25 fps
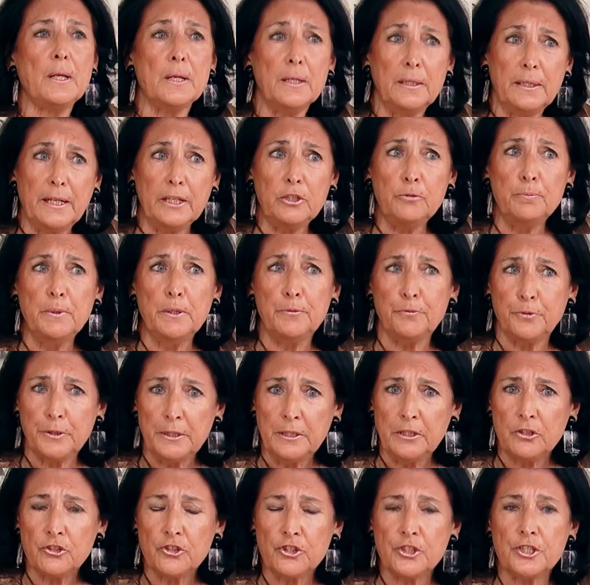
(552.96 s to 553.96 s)
Let me
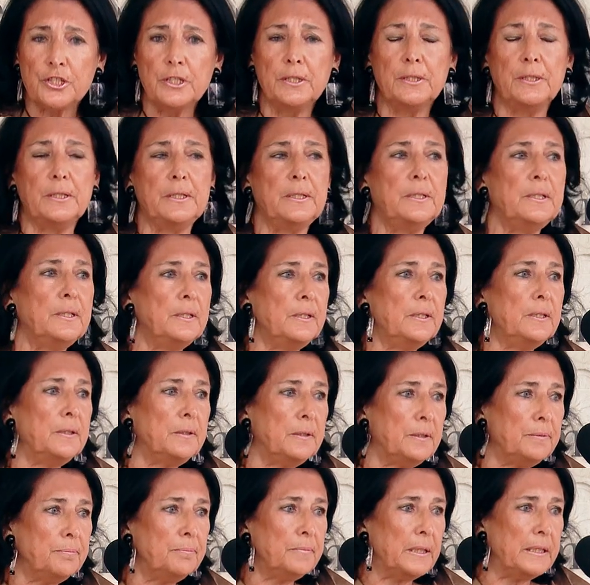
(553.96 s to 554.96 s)
finish,
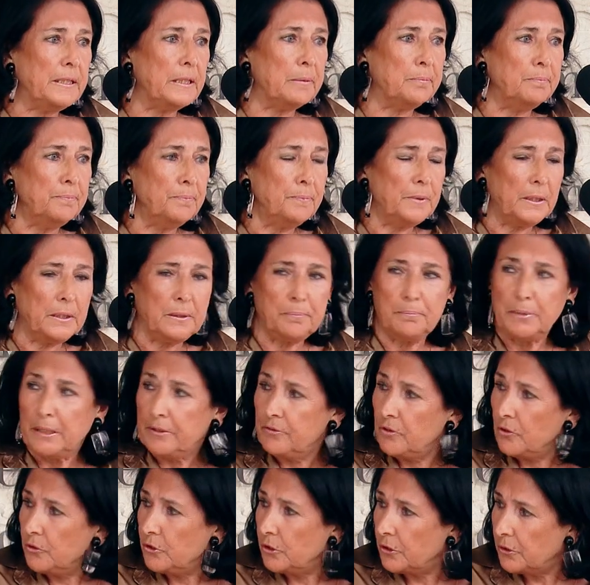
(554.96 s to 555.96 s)
Madam
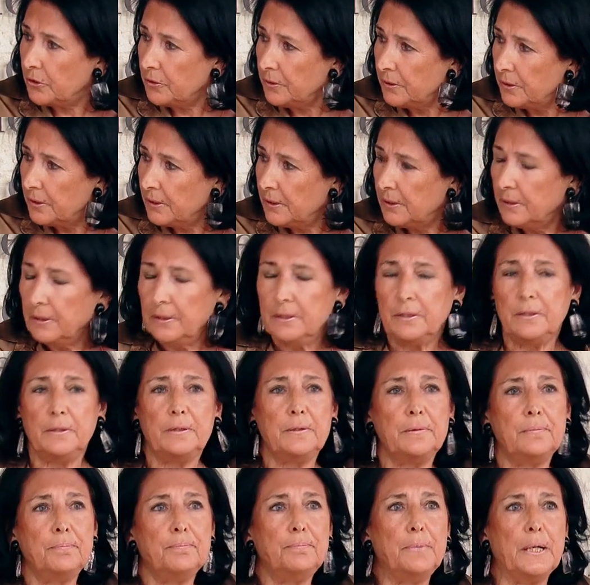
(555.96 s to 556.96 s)
Ambassador,
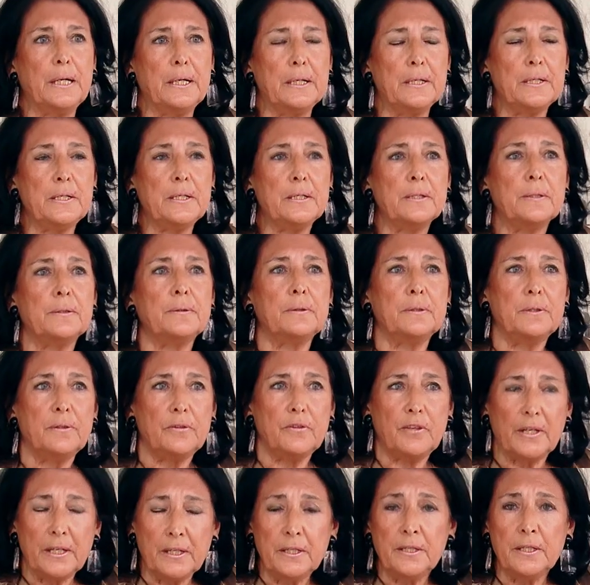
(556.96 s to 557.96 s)
by
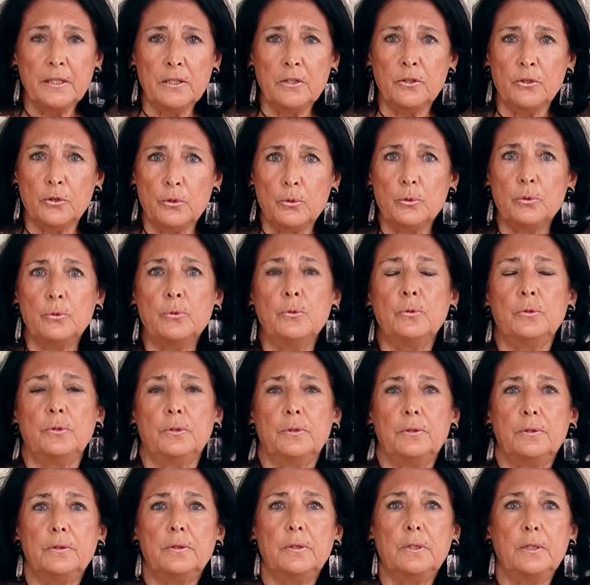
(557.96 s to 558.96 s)
thanking you
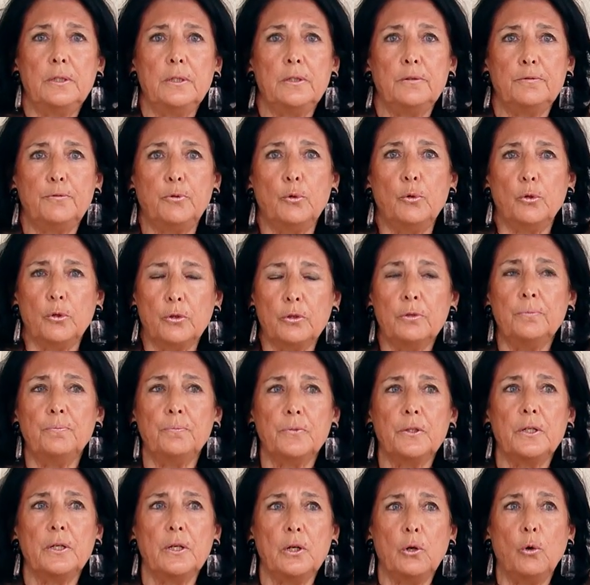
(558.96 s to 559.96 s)
for
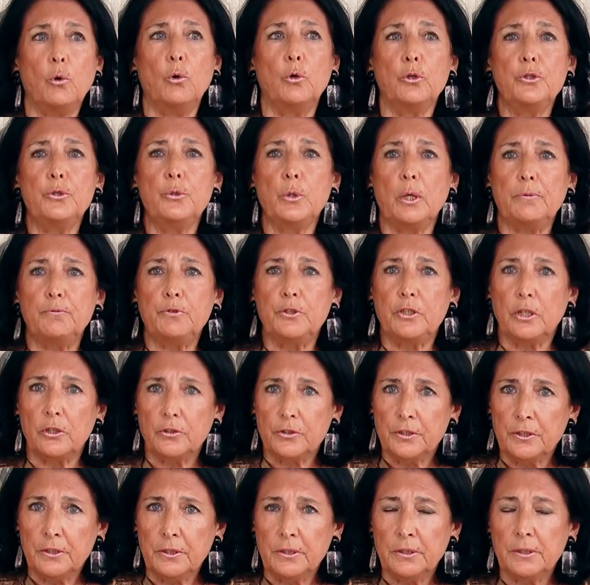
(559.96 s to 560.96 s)
all you have
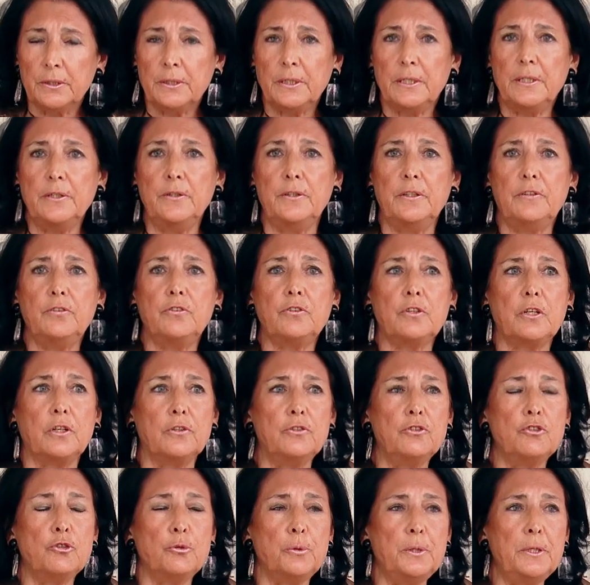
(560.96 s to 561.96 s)
done in this
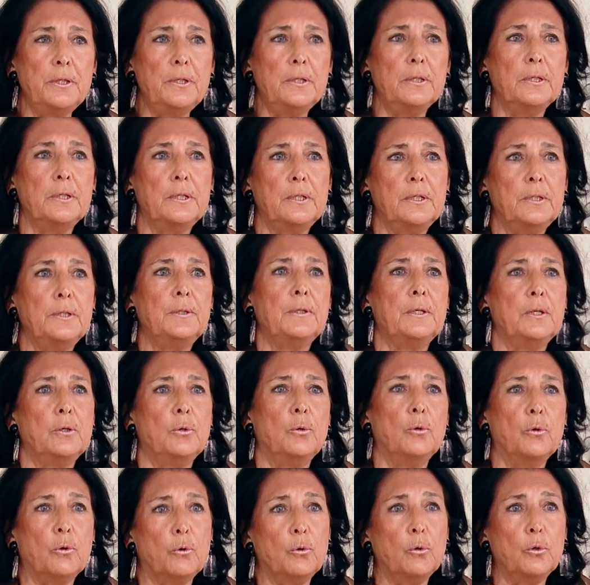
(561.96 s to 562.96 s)
country,
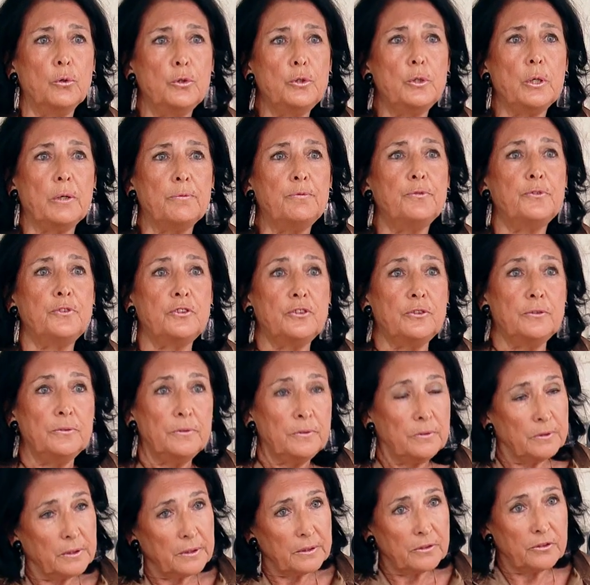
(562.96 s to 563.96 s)
or all you have
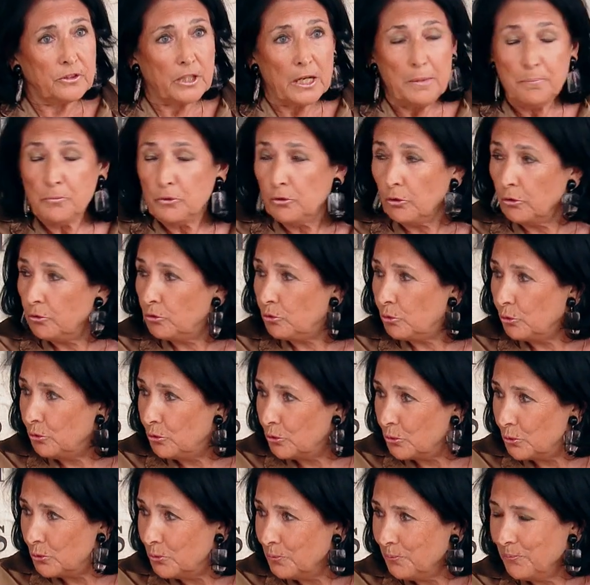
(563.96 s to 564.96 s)
attempted to
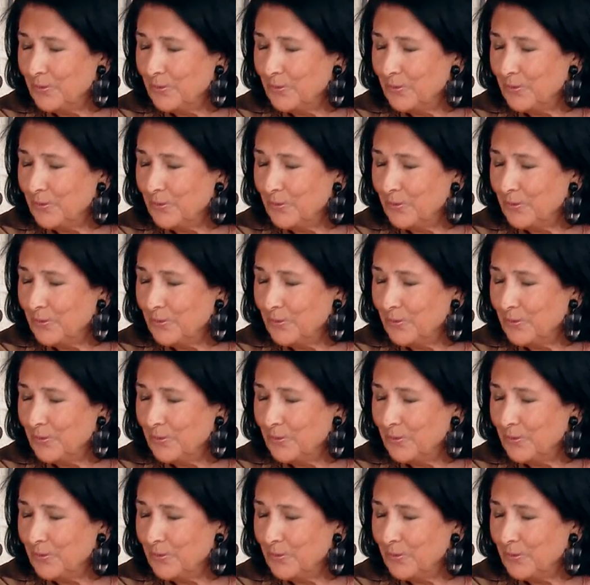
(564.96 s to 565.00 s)
do.